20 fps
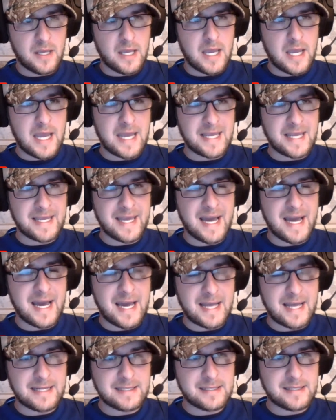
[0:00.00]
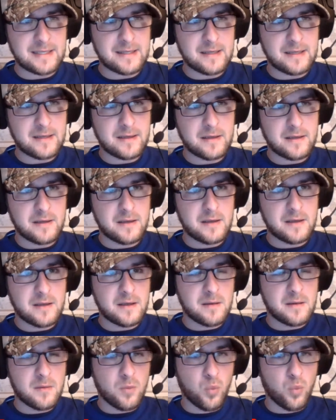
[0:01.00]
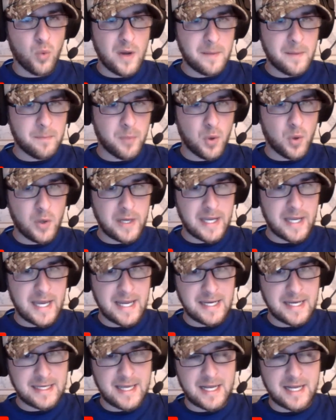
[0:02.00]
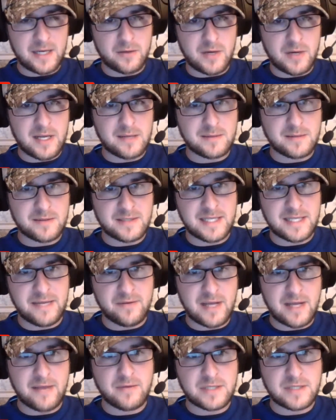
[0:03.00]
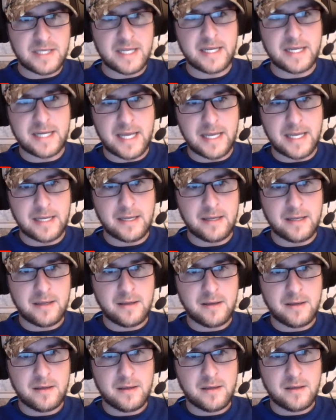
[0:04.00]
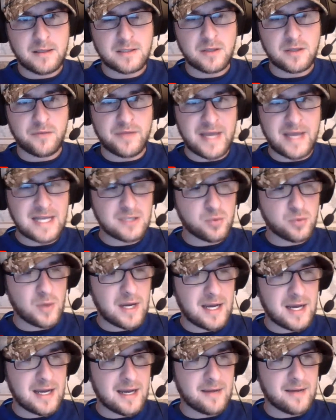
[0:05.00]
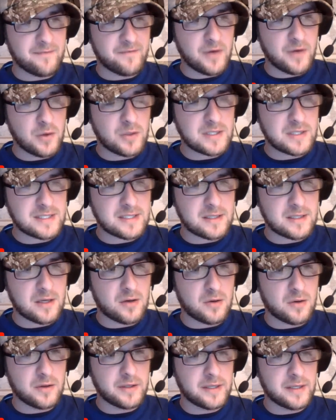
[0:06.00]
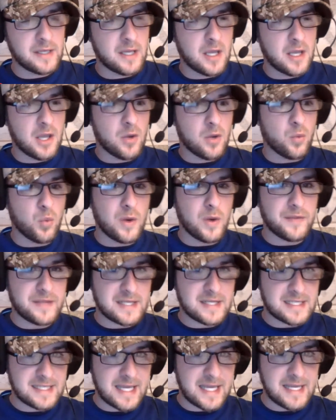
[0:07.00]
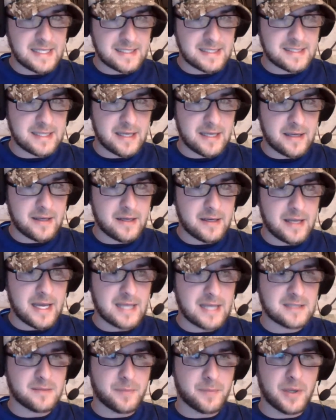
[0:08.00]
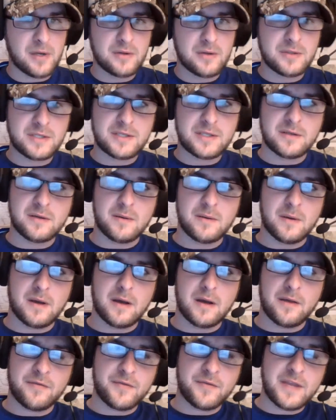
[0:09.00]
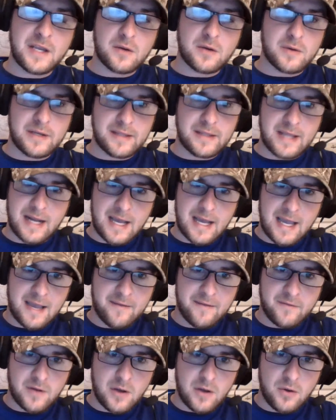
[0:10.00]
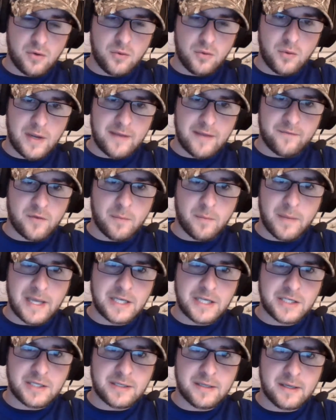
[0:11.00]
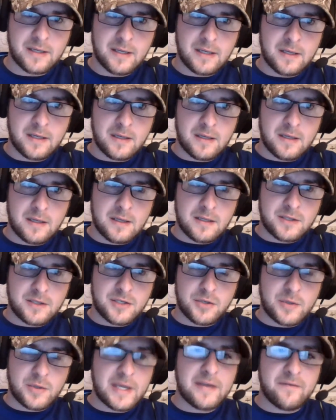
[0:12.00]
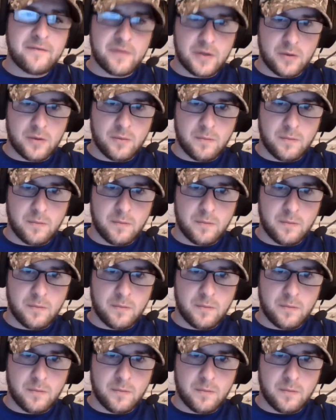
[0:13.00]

and got 1.8 nanograms of Steven Avery's DNA. So that's why I'm focusing on what the state said as opposed to a theory that I have no information to give you.